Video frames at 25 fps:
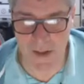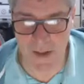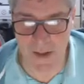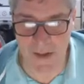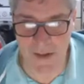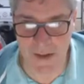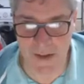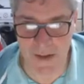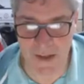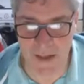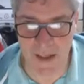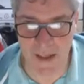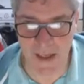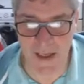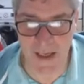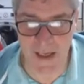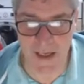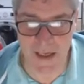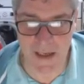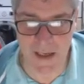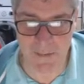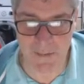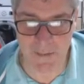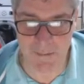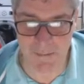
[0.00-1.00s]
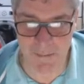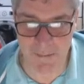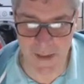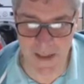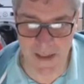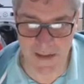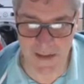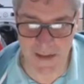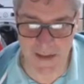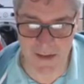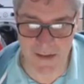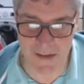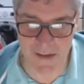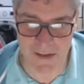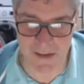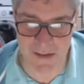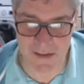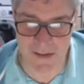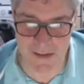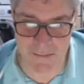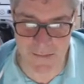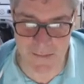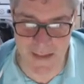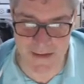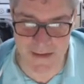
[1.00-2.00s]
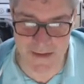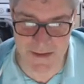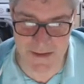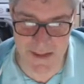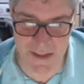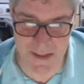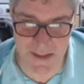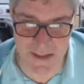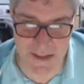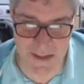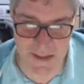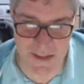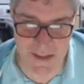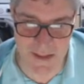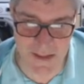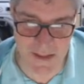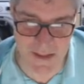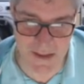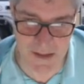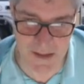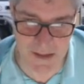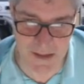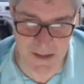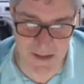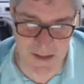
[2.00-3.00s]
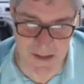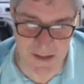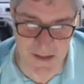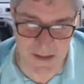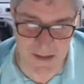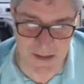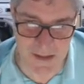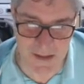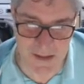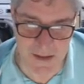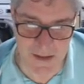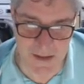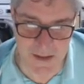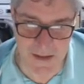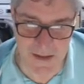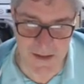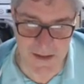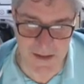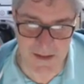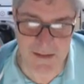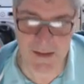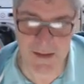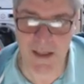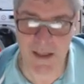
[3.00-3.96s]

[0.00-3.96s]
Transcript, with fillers: and the key bit that does the magic in this